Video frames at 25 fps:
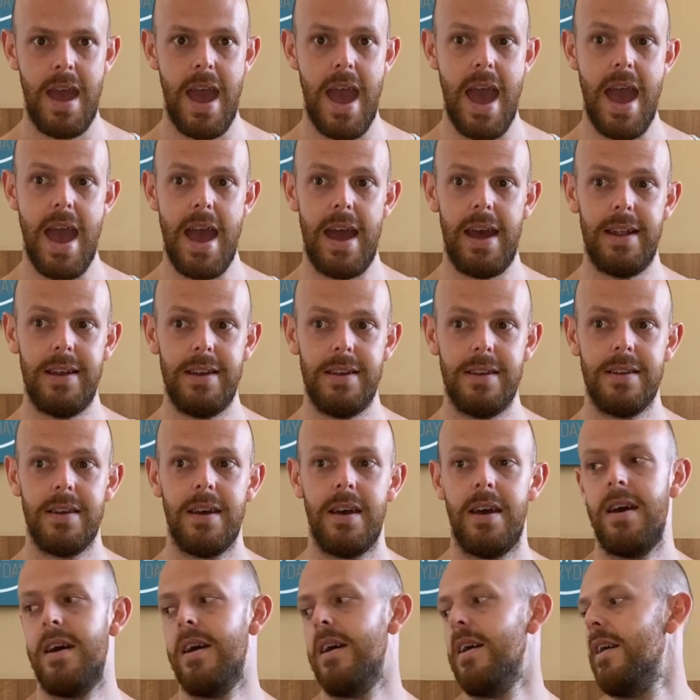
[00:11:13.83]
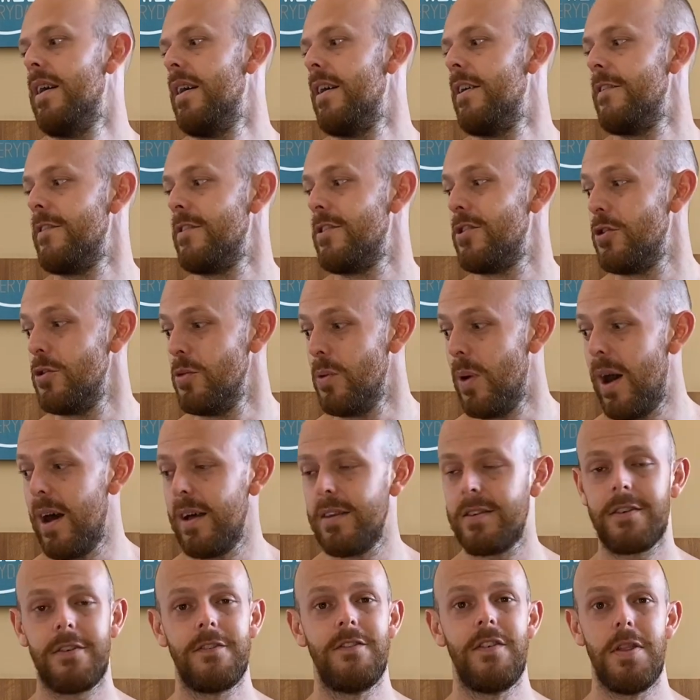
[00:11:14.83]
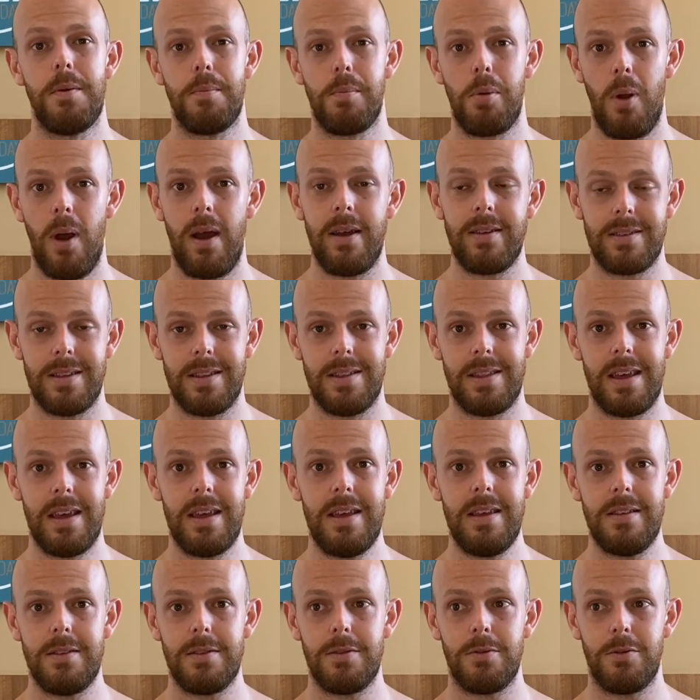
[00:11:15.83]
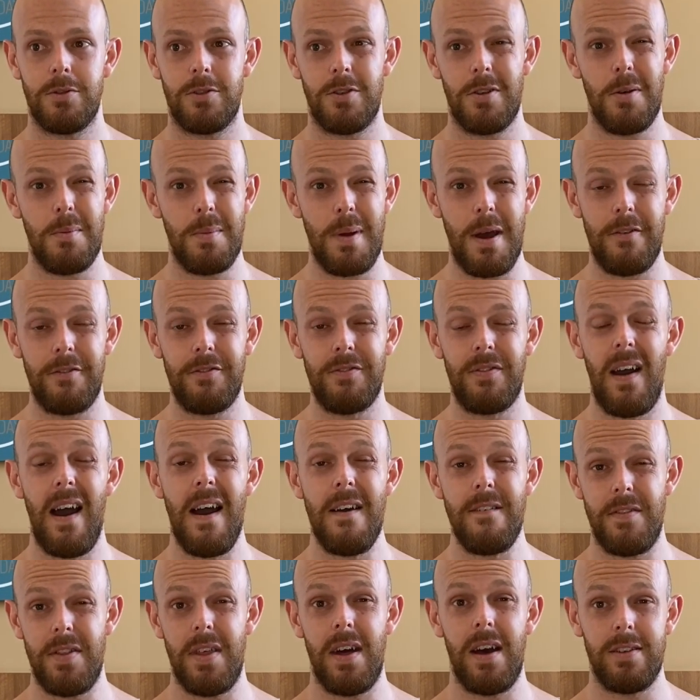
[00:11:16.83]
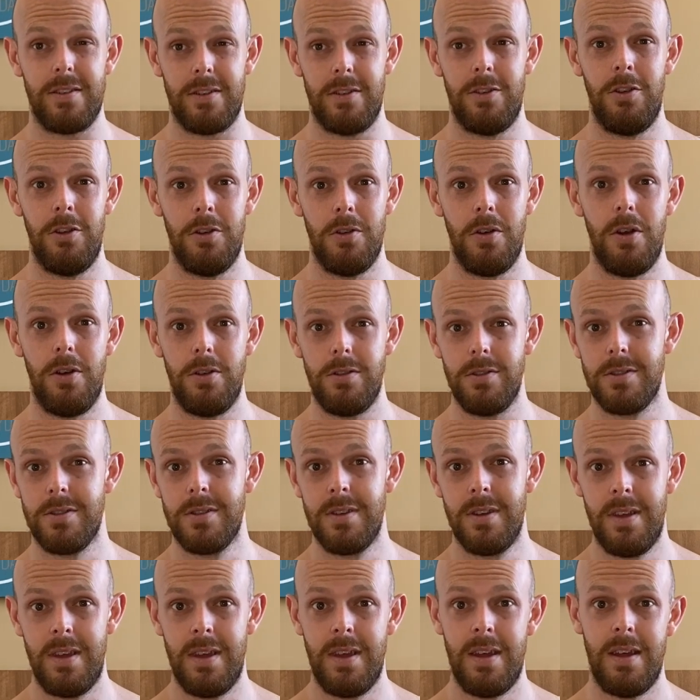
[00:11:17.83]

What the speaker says: And to ask for the price of these, which are about 5,000 euros,